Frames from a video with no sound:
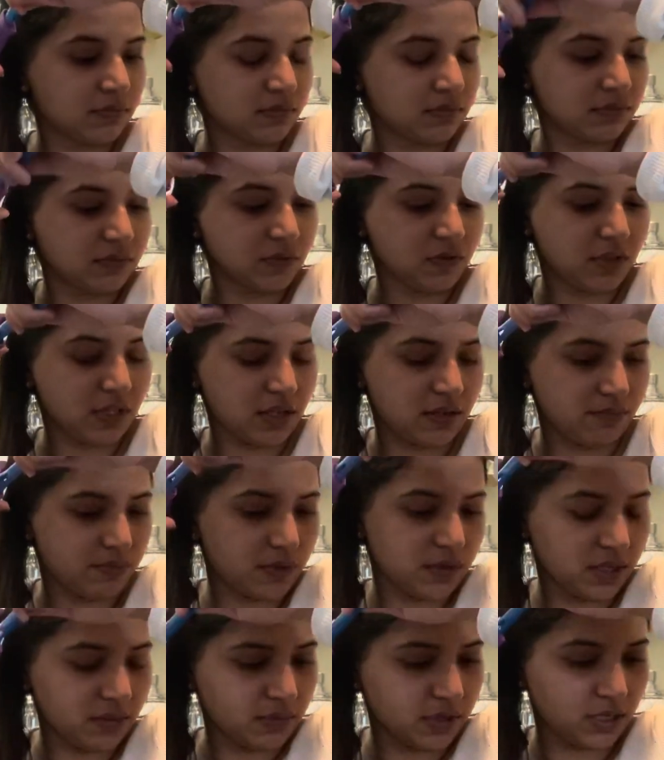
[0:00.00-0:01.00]
And now I'm
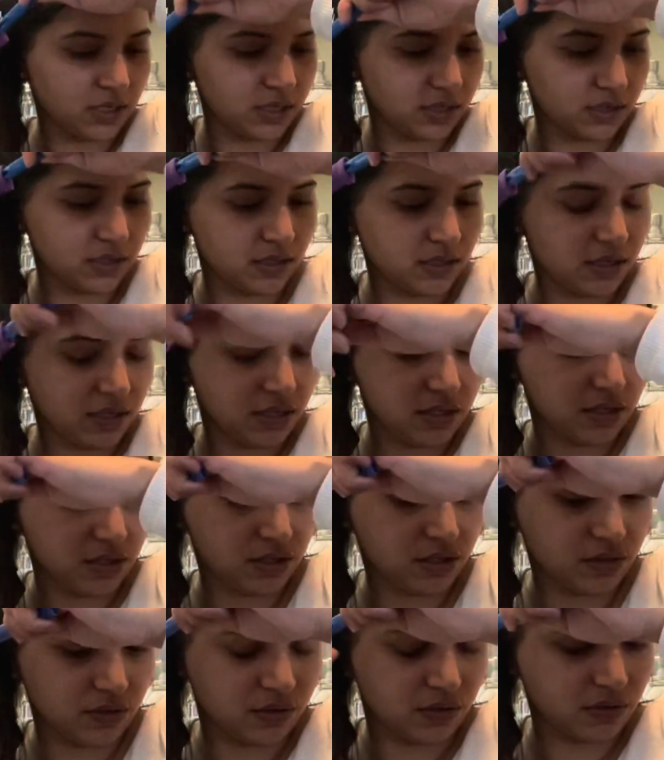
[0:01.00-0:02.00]
going in here.
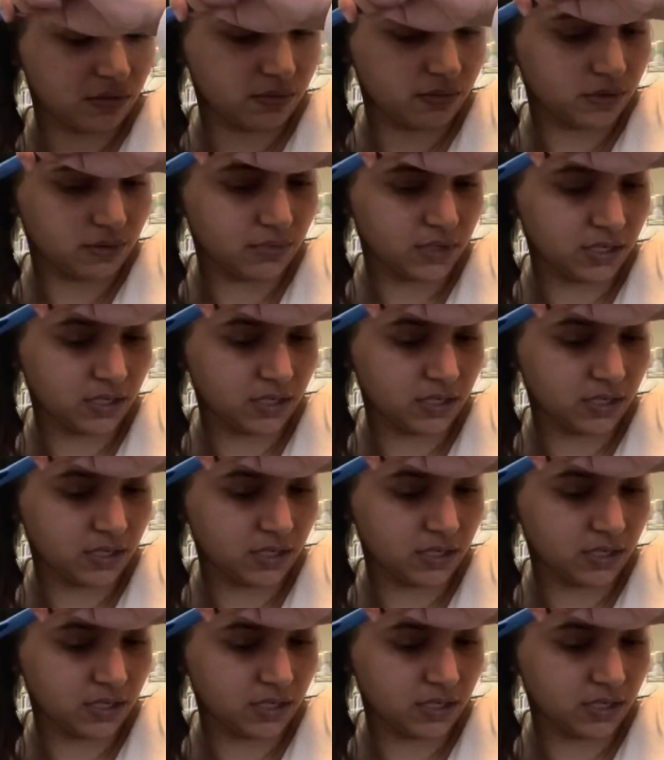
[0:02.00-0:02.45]
Shimmer, shimmer here.